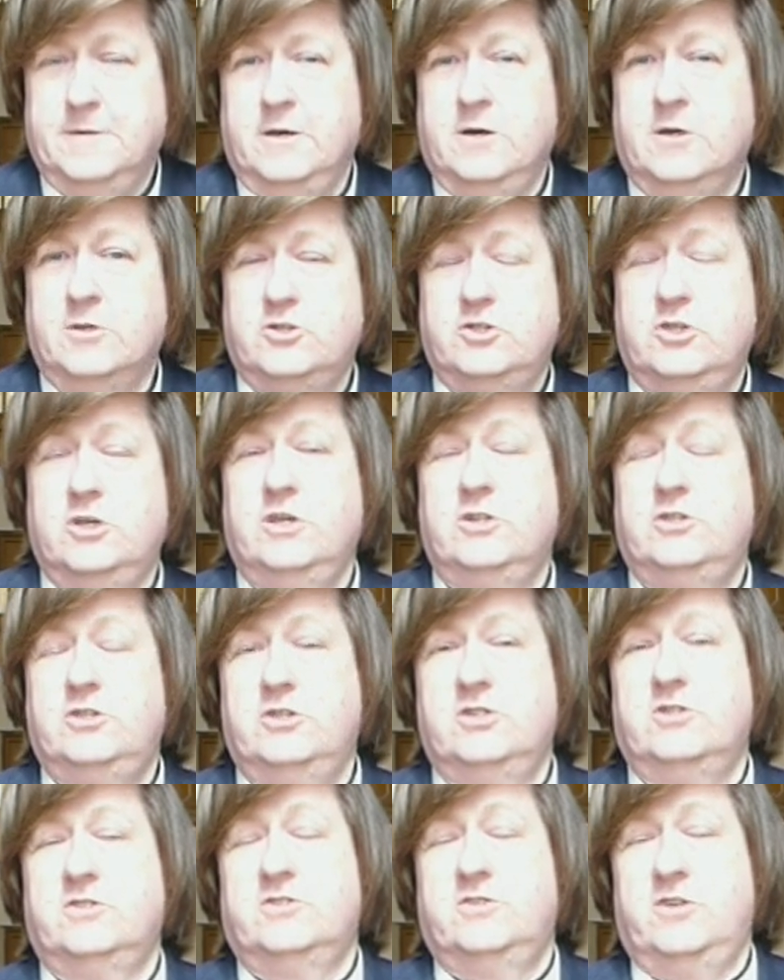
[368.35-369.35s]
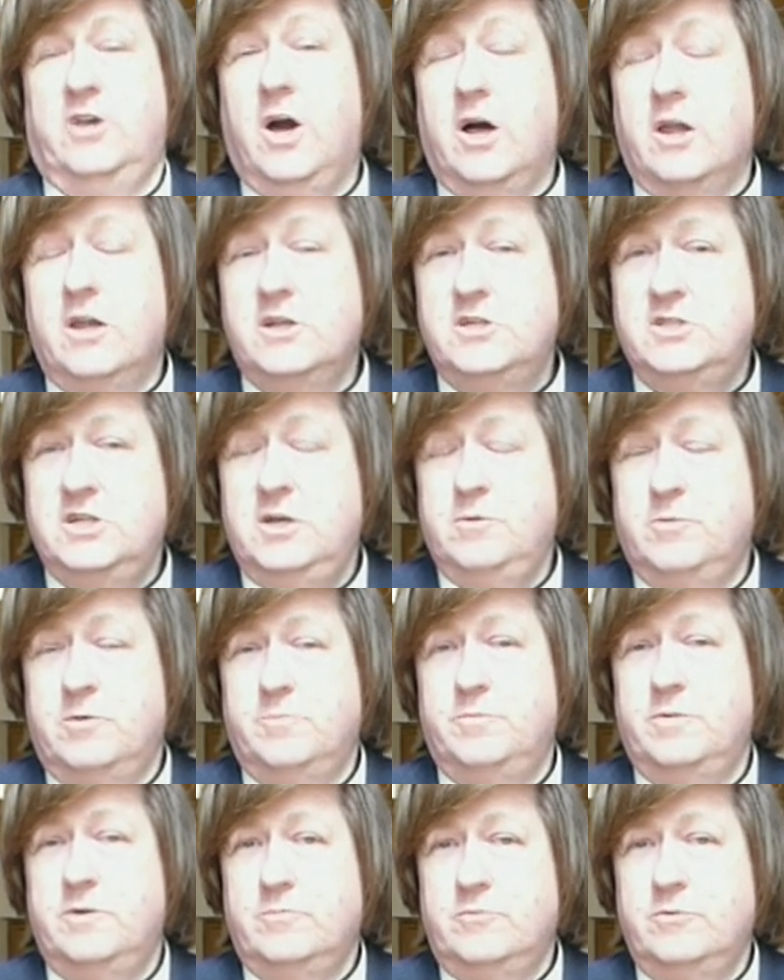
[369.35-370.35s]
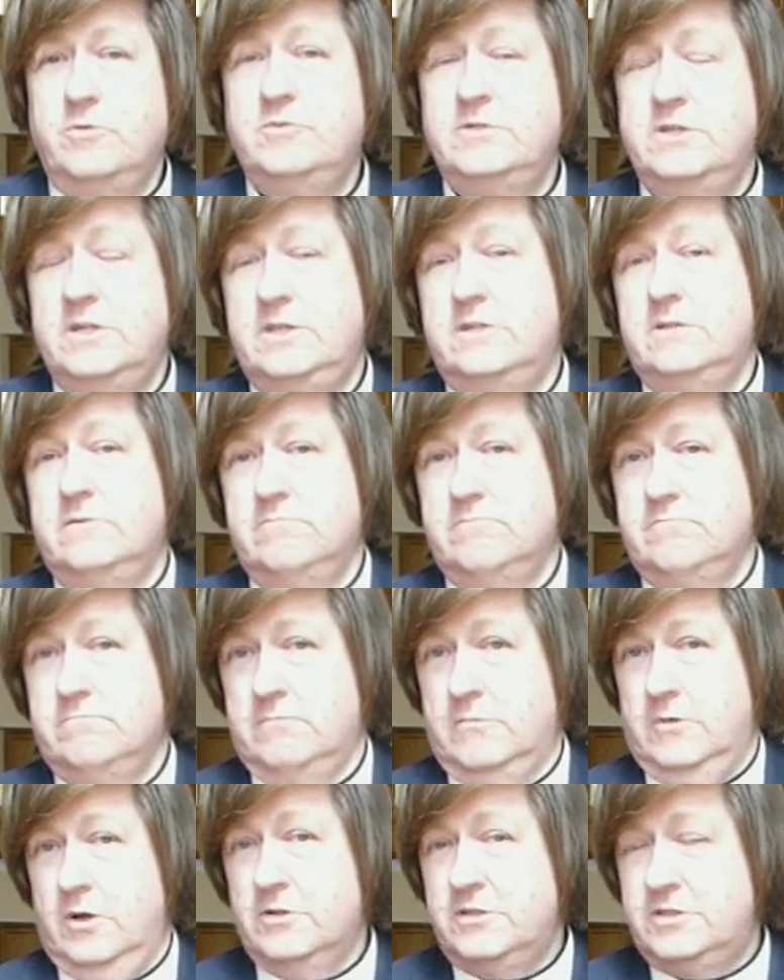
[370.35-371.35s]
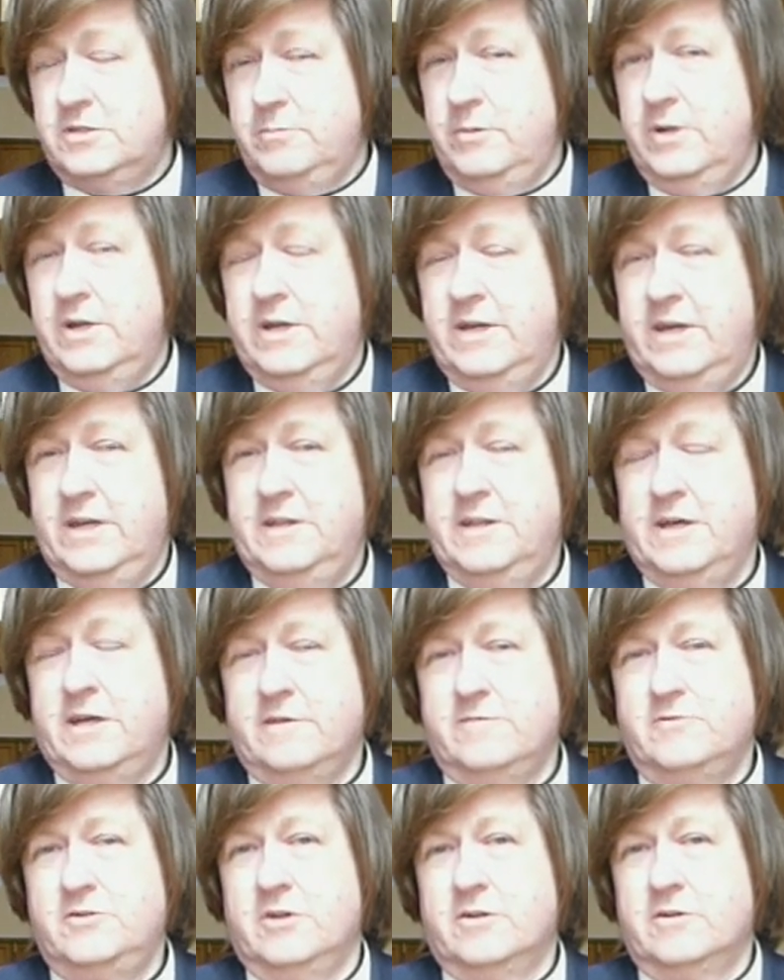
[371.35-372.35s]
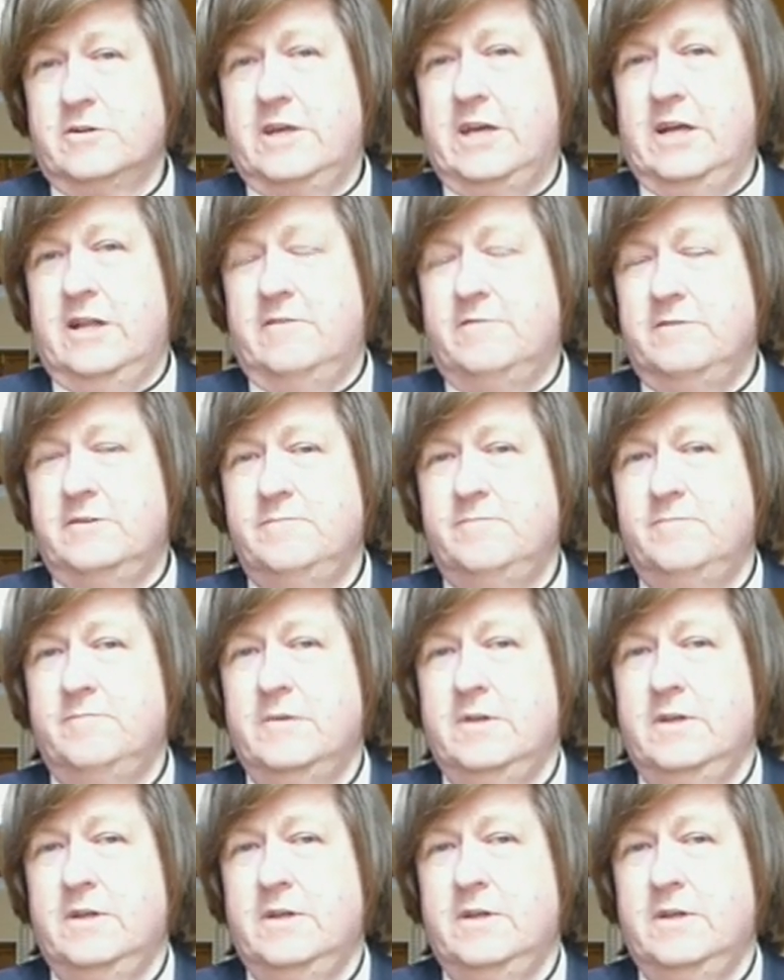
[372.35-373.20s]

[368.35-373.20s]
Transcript: Our church's theology would be rooted ultimately in that of John Calvin,